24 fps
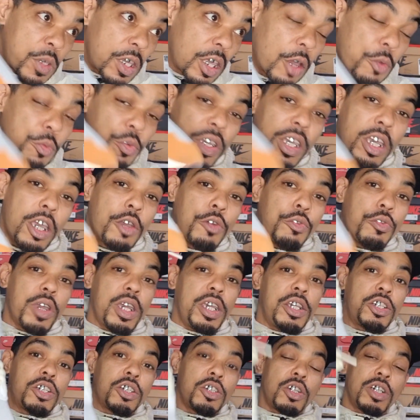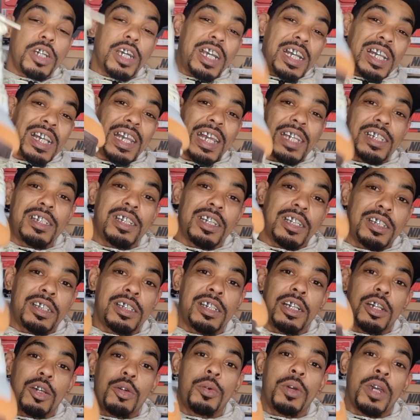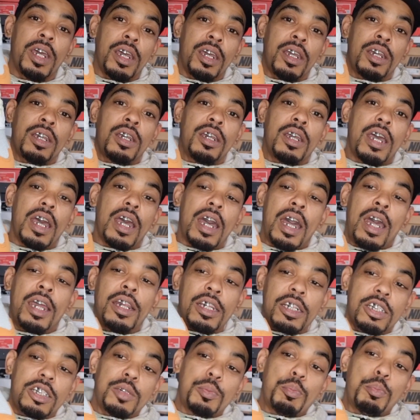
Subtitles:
a reiteration on a classic silhouette, and it's